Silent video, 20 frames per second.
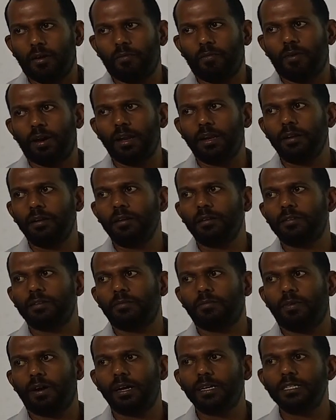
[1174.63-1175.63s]

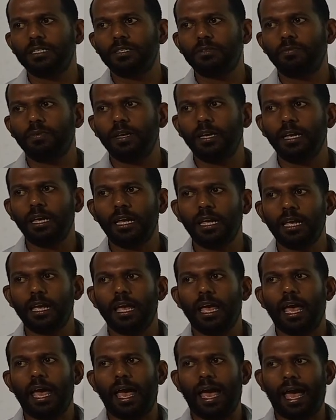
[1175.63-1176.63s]
Once we
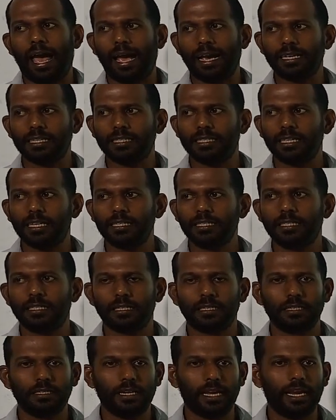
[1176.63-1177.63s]

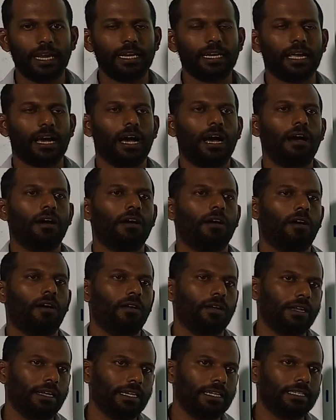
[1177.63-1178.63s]
access data
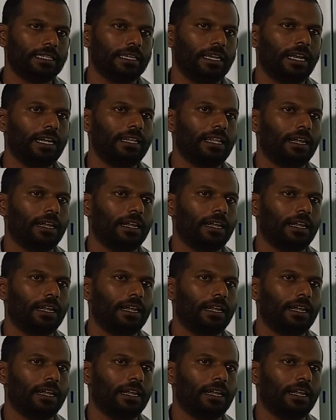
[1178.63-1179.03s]
on internet,